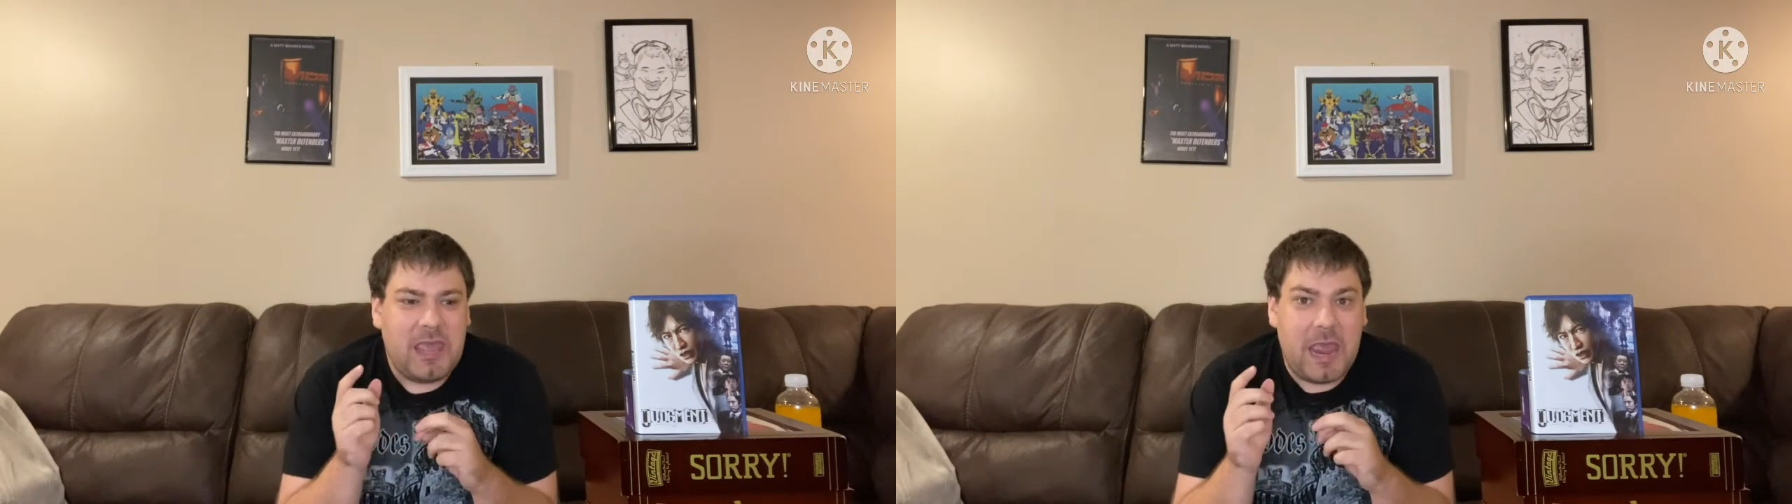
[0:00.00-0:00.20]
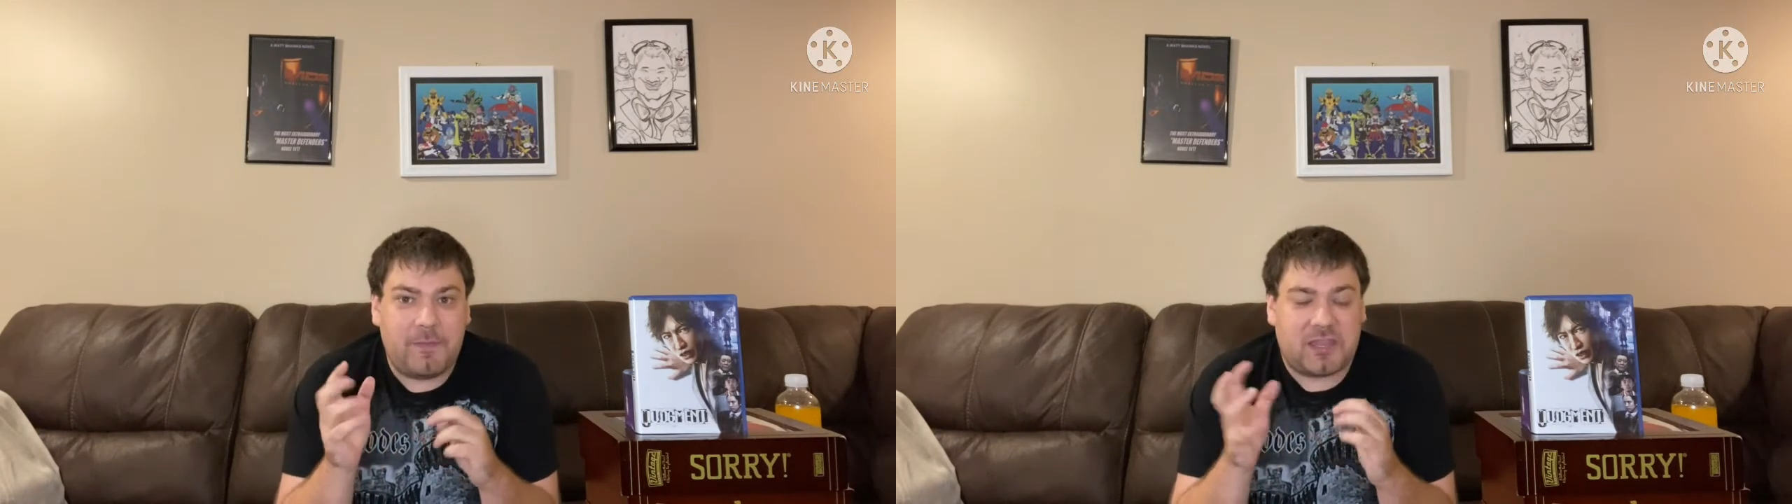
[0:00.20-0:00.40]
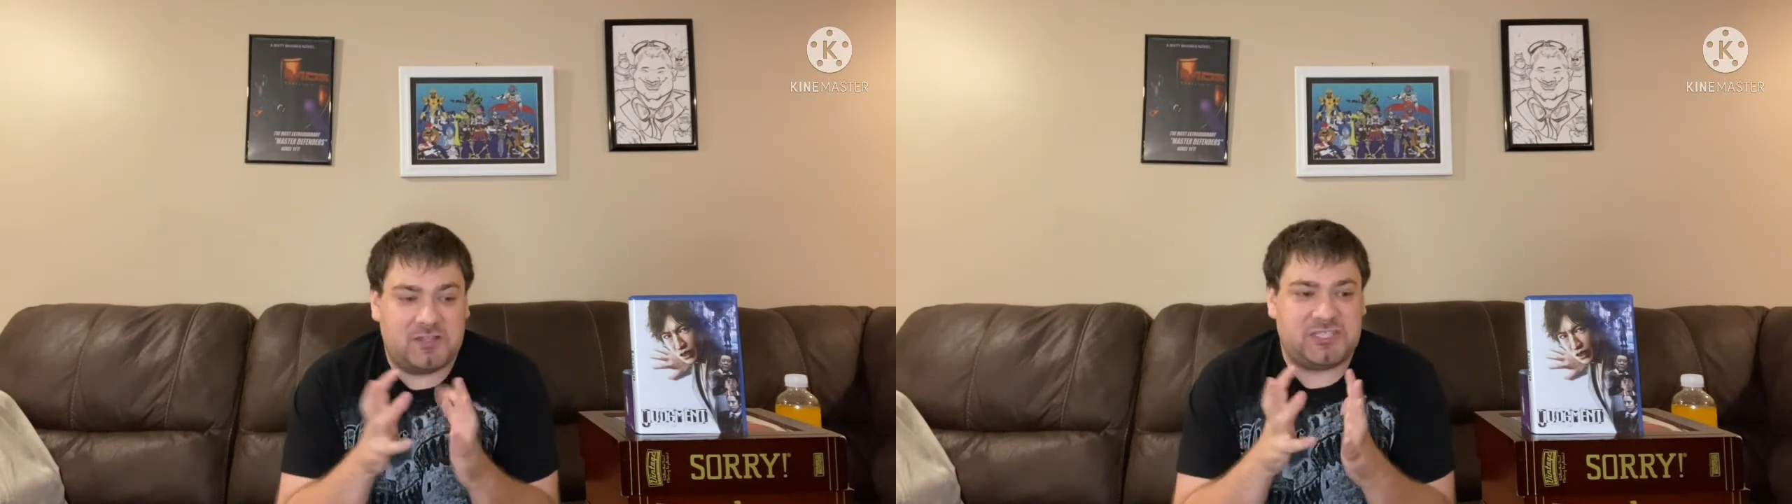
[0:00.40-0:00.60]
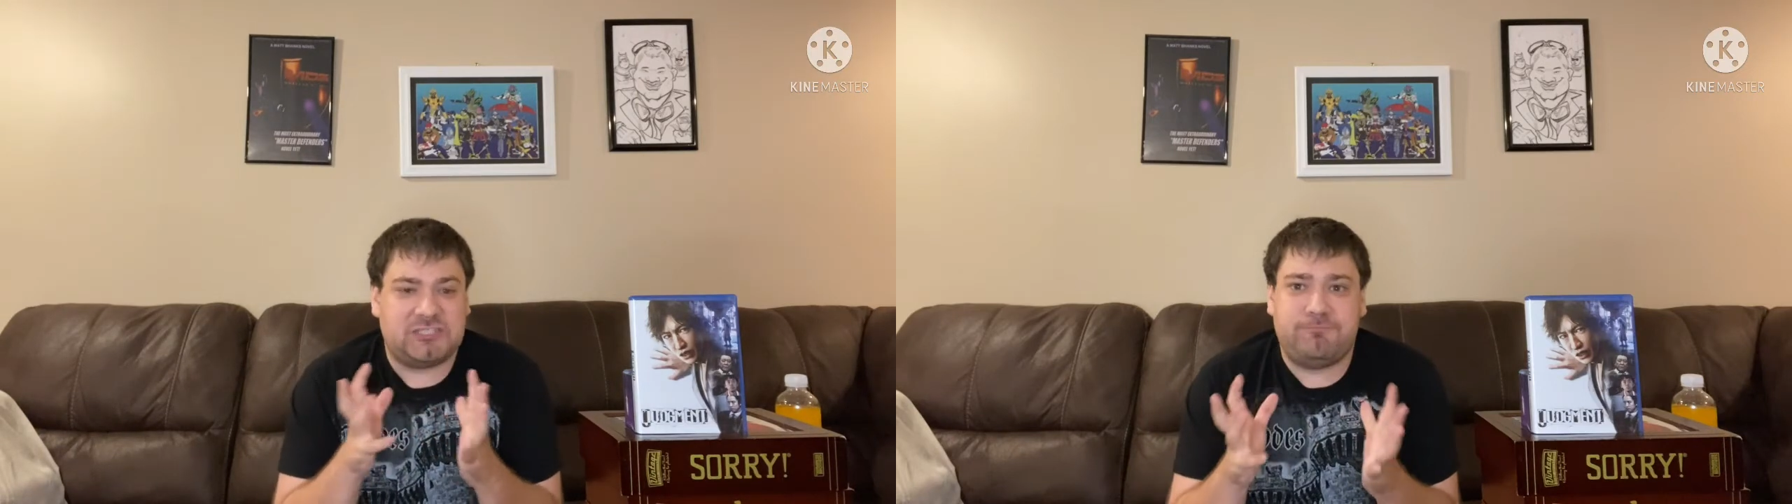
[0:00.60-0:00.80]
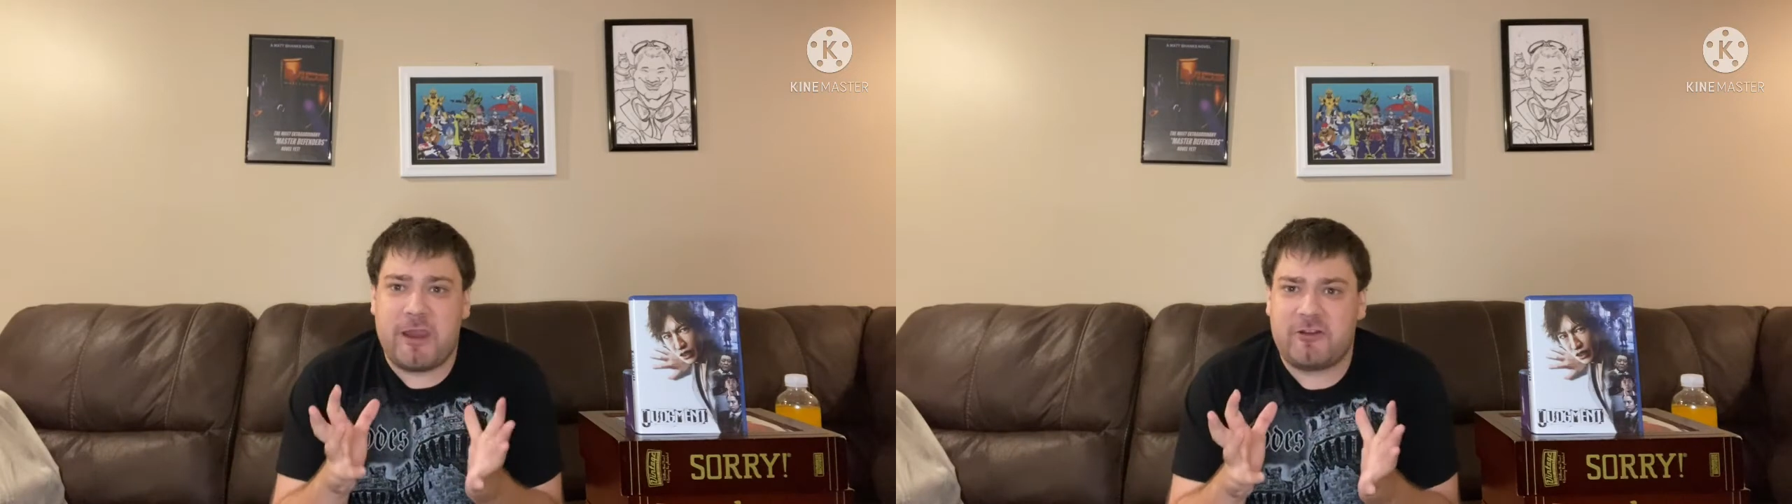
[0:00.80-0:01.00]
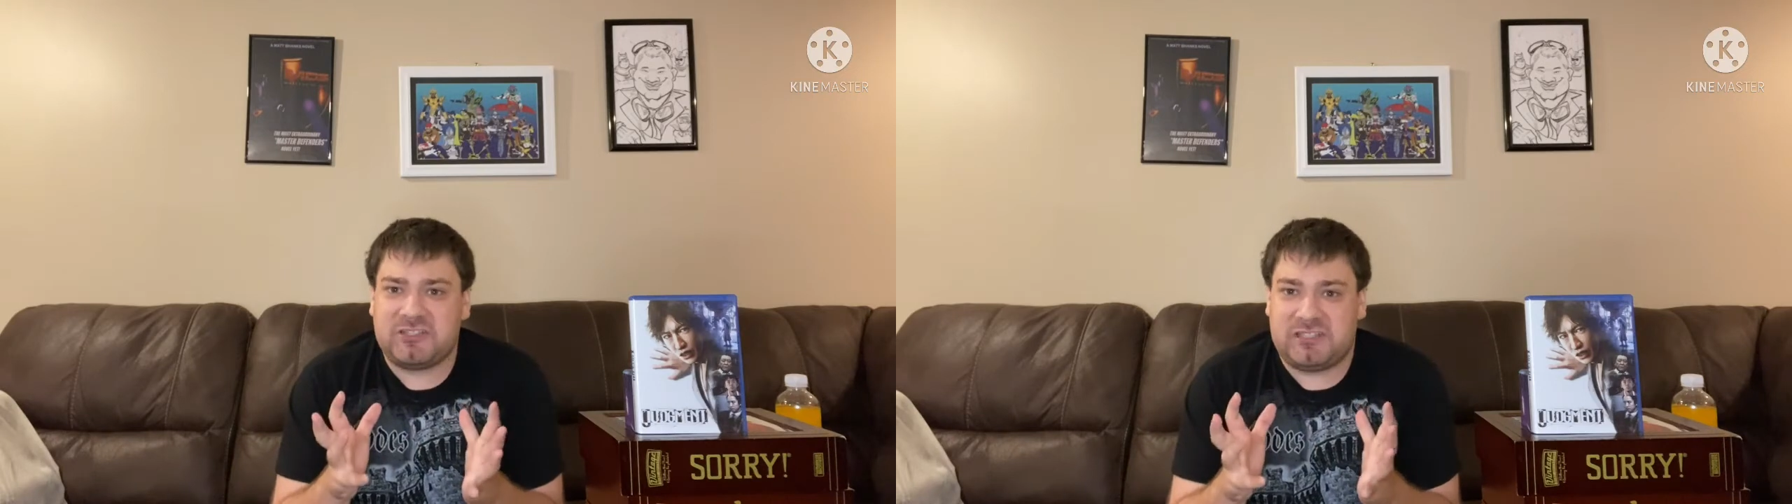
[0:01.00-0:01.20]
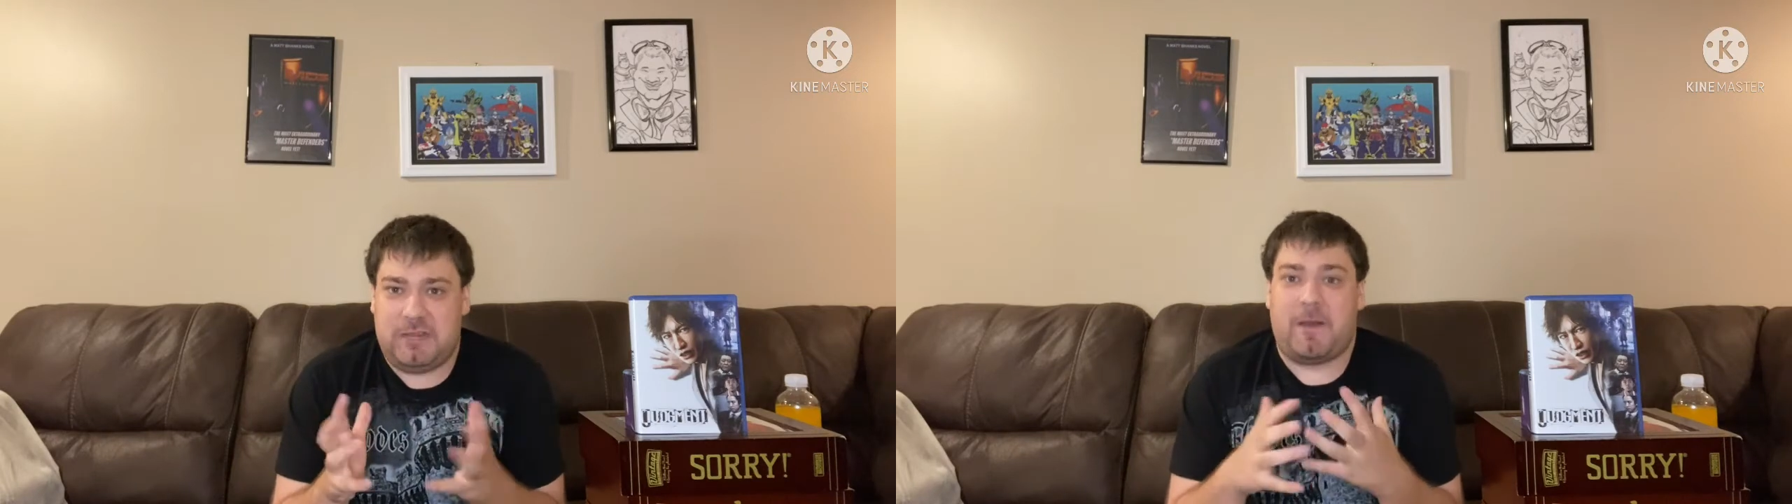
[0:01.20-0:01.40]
and the conspiracy